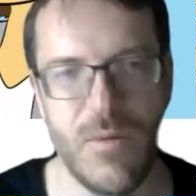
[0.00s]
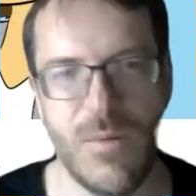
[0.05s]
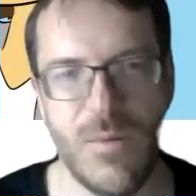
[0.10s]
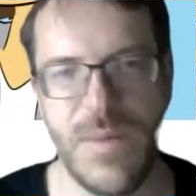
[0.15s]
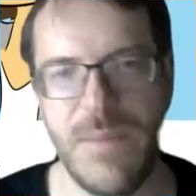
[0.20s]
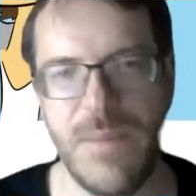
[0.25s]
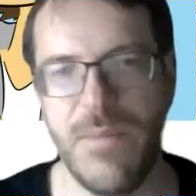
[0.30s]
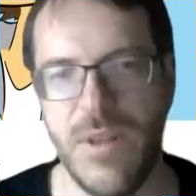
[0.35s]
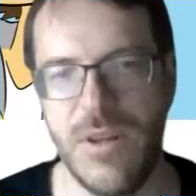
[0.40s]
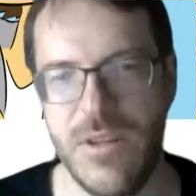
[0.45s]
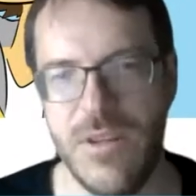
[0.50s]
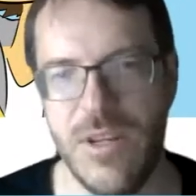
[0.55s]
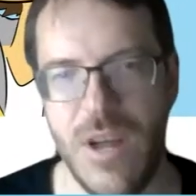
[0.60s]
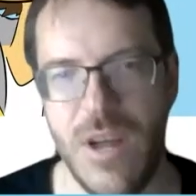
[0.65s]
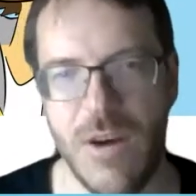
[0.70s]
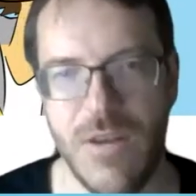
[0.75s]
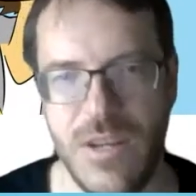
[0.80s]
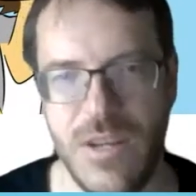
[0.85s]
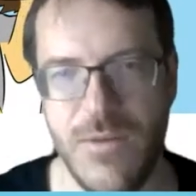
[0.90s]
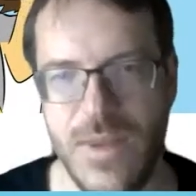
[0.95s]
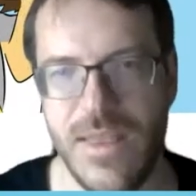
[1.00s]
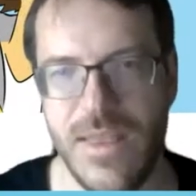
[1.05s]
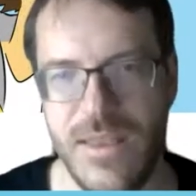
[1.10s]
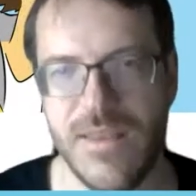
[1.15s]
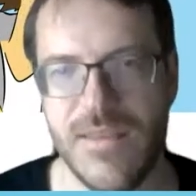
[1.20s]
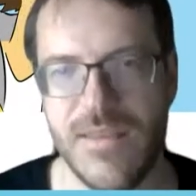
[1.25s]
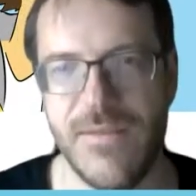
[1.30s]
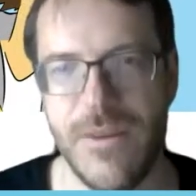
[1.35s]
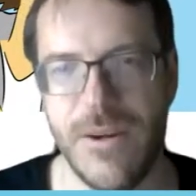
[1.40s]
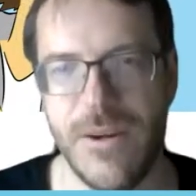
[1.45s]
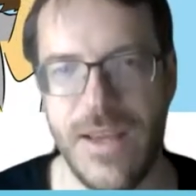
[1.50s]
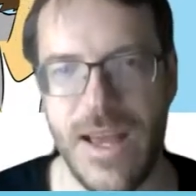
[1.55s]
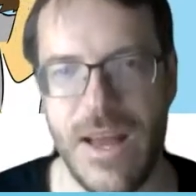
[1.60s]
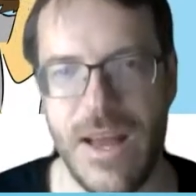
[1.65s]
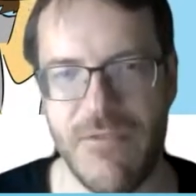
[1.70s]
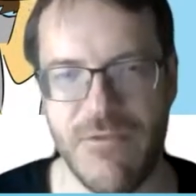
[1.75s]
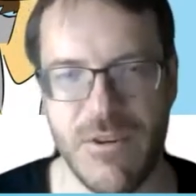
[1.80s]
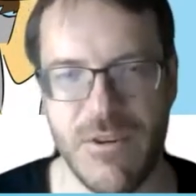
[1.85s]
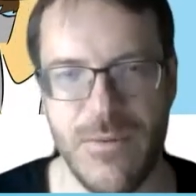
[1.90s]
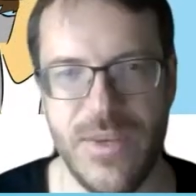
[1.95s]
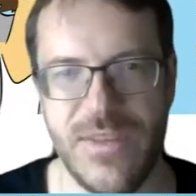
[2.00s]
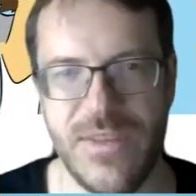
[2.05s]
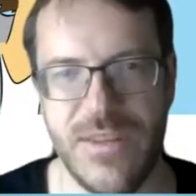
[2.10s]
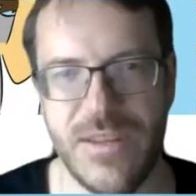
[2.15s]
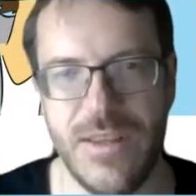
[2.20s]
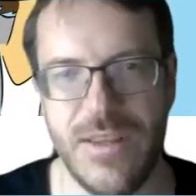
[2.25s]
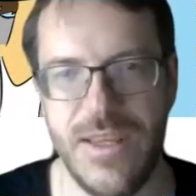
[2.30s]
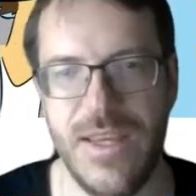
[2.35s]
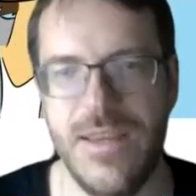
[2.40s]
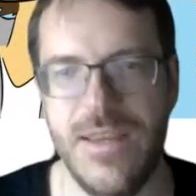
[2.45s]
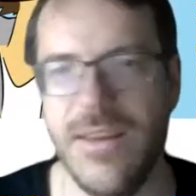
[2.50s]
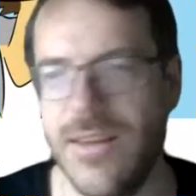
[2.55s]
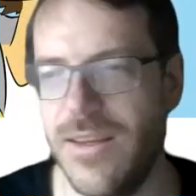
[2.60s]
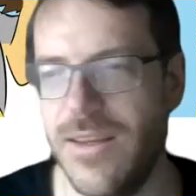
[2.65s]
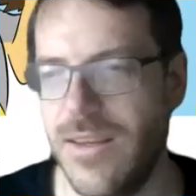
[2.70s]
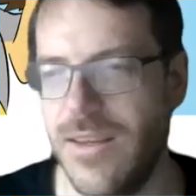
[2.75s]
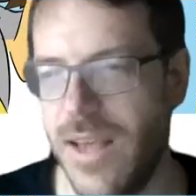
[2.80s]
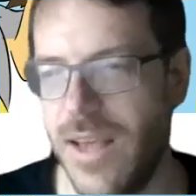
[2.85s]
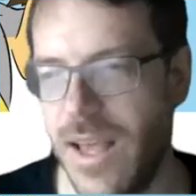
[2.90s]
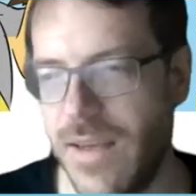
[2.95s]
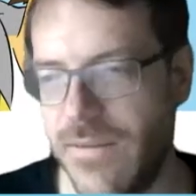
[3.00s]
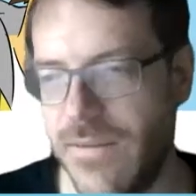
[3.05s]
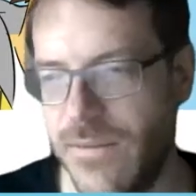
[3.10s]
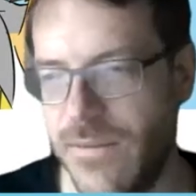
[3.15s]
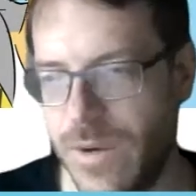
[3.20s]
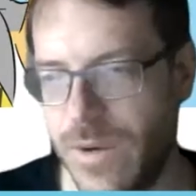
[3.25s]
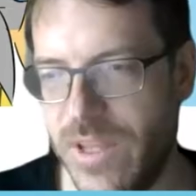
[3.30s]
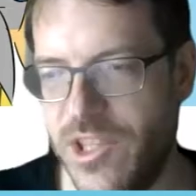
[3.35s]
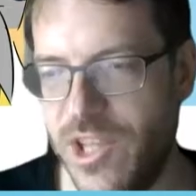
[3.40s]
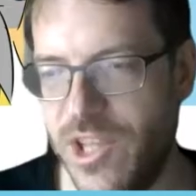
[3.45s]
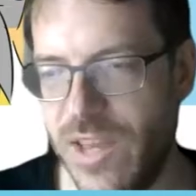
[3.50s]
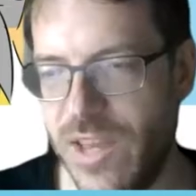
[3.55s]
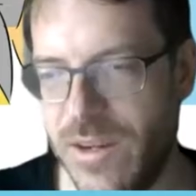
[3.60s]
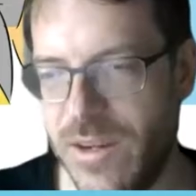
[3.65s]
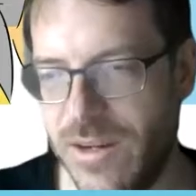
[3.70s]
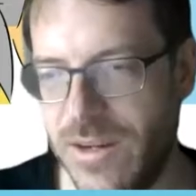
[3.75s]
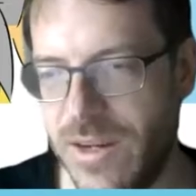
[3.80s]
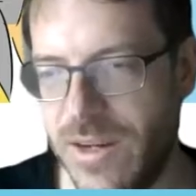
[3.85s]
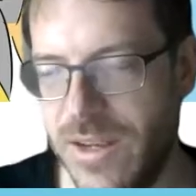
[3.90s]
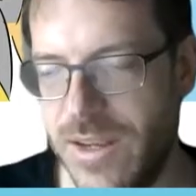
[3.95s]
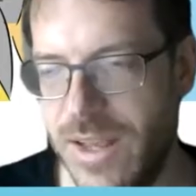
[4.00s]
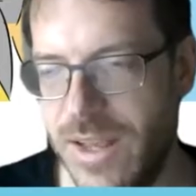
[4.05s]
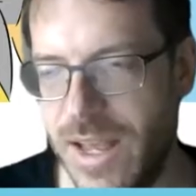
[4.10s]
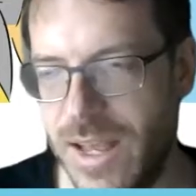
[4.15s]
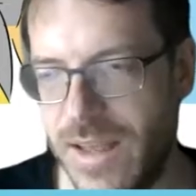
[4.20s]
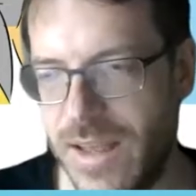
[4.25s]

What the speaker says: where people are doing this very altruistically for each other.